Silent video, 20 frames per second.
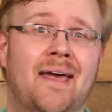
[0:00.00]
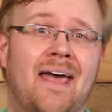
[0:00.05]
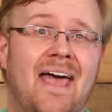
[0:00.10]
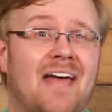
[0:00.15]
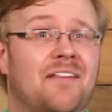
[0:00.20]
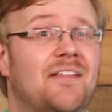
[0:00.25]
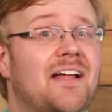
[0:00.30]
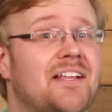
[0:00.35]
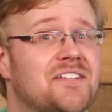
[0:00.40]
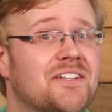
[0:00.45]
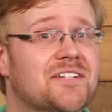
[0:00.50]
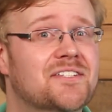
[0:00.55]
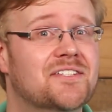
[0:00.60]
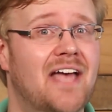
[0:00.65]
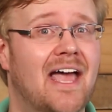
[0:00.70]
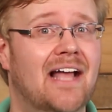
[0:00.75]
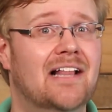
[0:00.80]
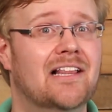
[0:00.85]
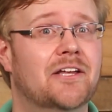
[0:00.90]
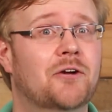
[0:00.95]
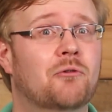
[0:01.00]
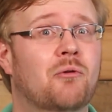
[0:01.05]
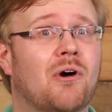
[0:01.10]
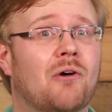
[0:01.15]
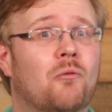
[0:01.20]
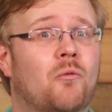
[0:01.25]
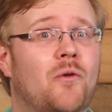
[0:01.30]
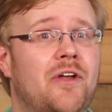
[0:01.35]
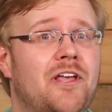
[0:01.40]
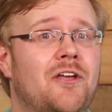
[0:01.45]
And that's exactly what
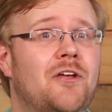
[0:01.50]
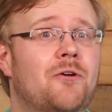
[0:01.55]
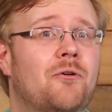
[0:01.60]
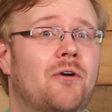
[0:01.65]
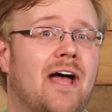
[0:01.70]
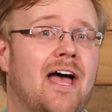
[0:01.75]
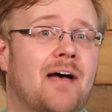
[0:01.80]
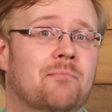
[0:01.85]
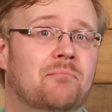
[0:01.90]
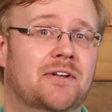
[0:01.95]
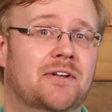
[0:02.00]
we at